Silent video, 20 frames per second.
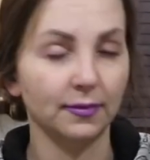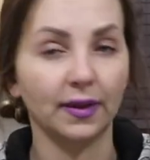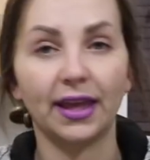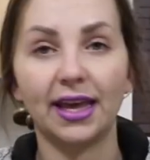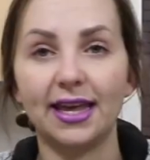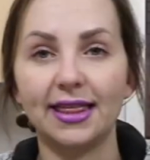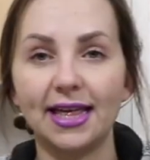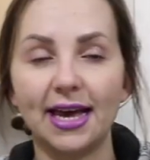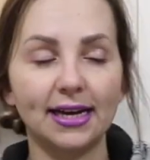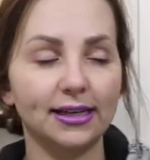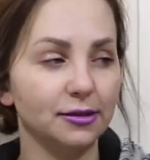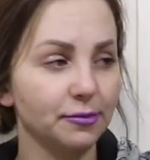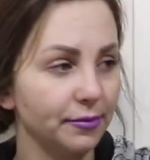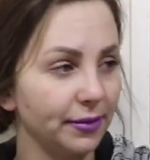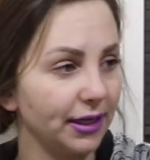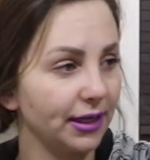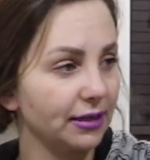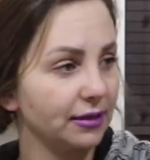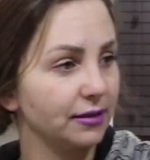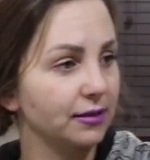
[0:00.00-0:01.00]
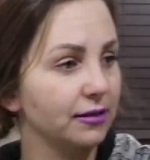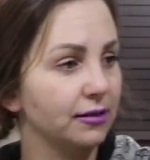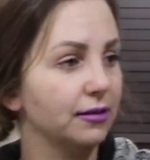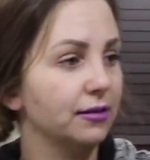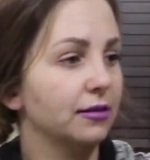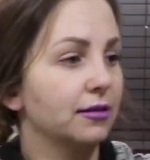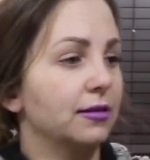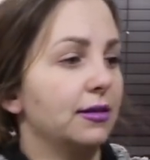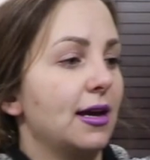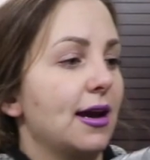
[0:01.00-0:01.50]
Okay, that is
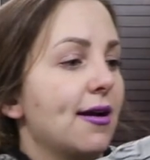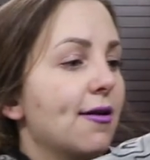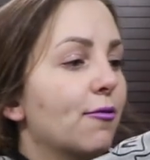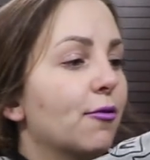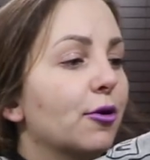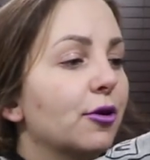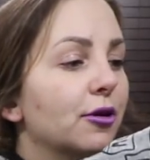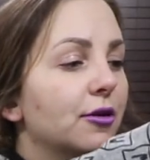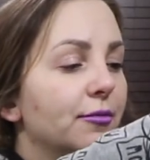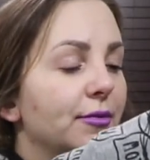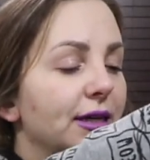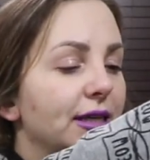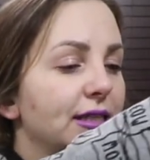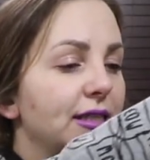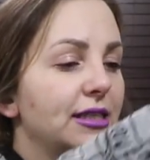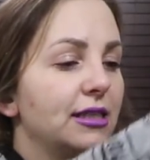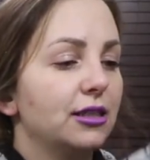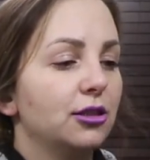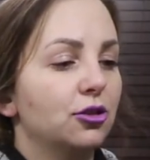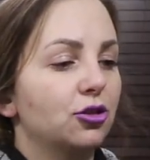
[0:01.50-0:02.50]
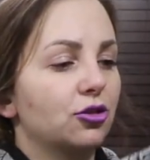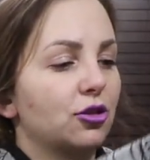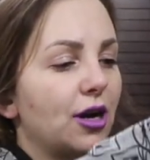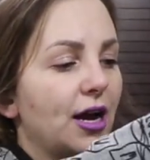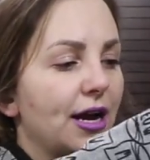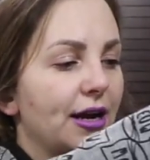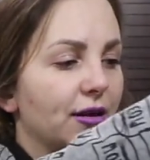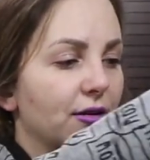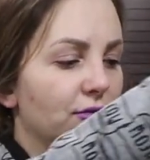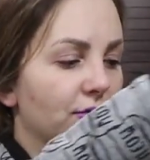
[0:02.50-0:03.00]
mixed. Now we're going to mix in the
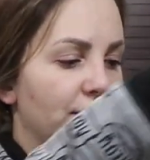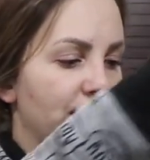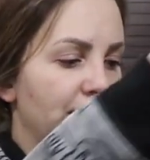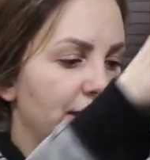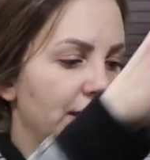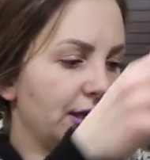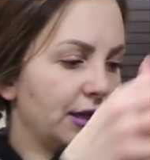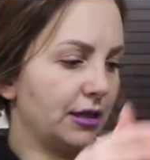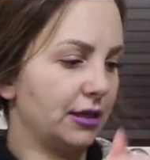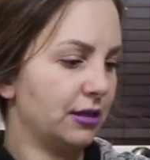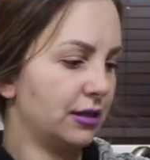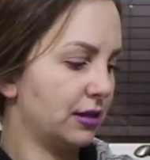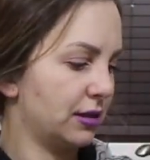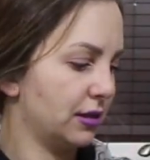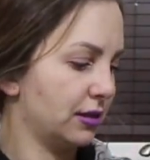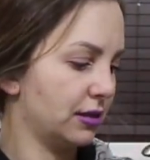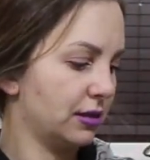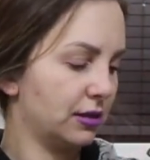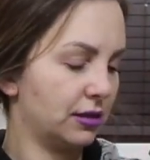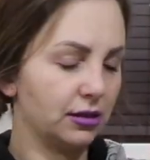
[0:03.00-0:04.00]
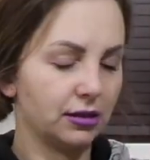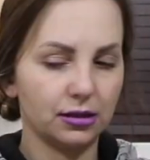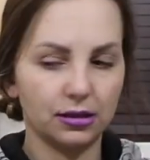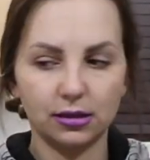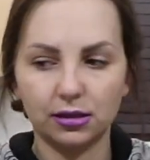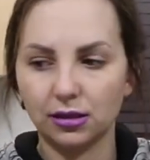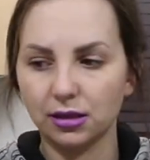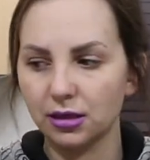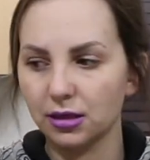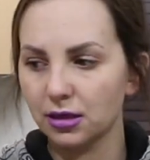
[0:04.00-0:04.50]
dry ingredients.
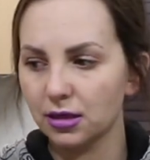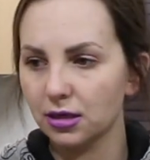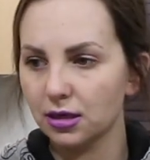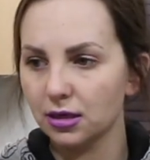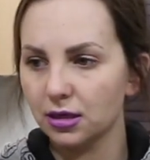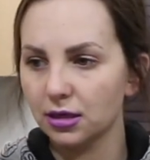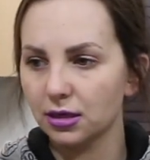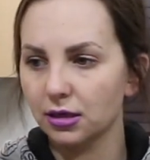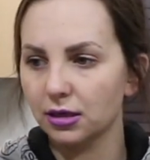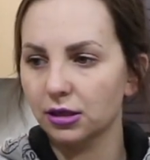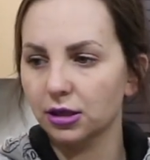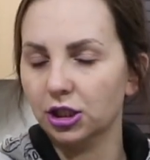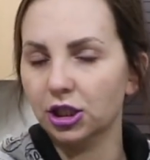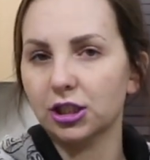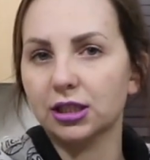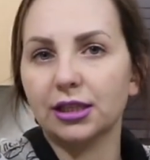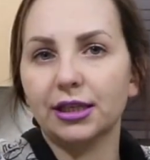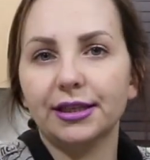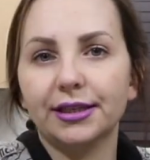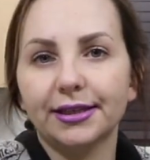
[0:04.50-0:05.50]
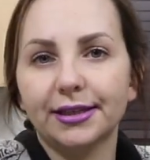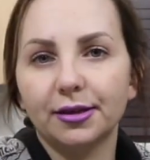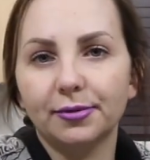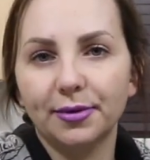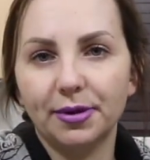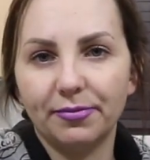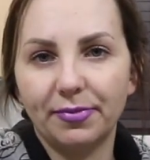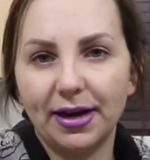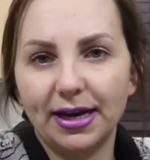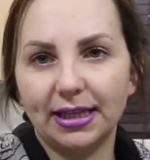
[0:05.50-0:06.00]
Just a little
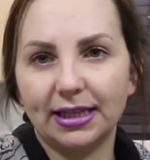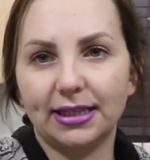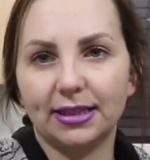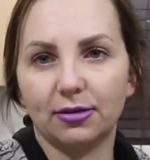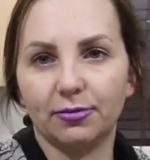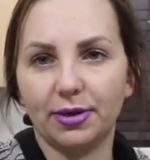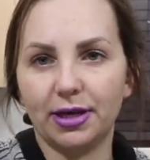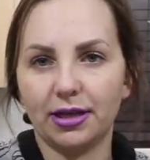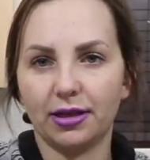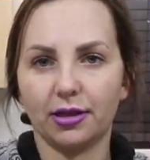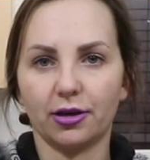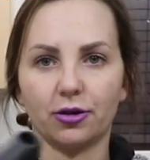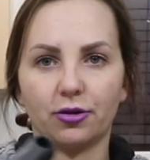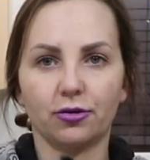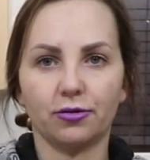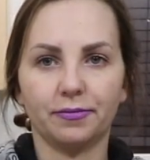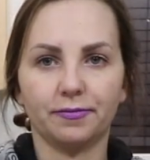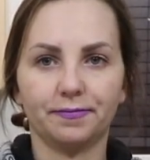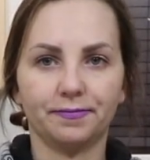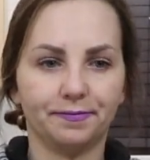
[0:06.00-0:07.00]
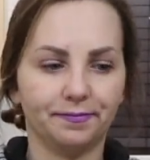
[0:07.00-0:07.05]
bit by a little bit though.